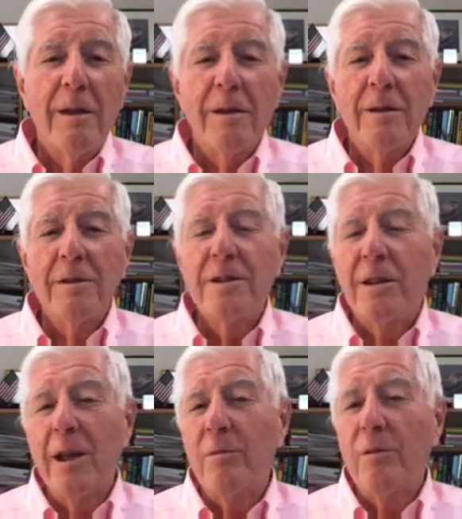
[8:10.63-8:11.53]
This
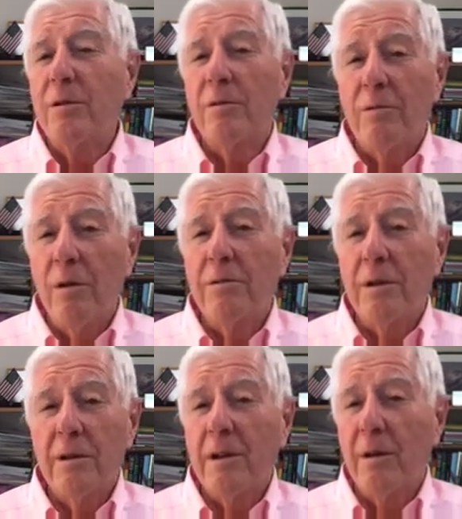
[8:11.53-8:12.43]
enabled the growth of
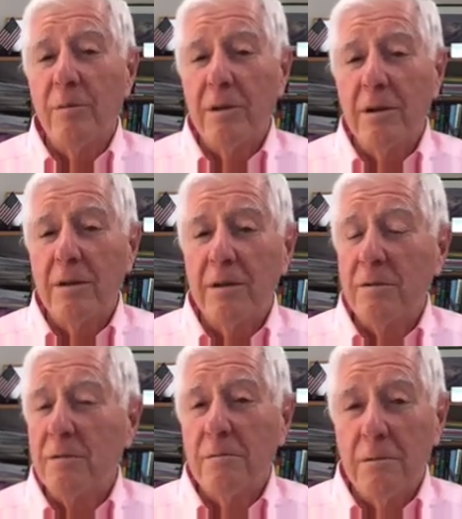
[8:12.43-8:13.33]
the company
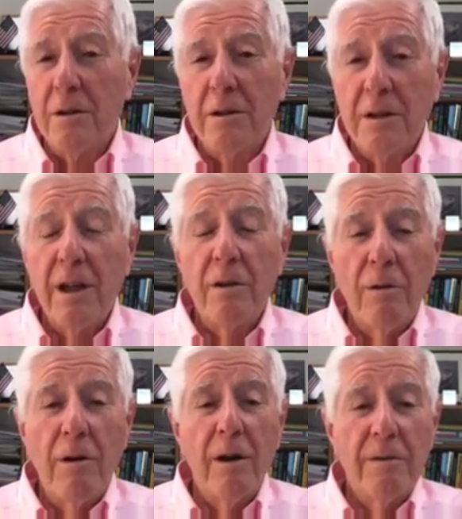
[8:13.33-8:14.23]
to really take
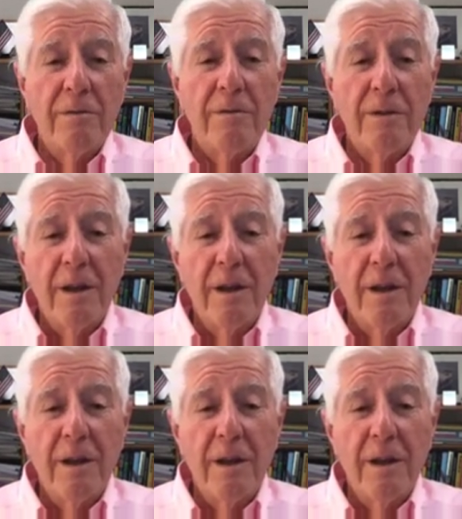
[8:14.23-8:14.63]
off,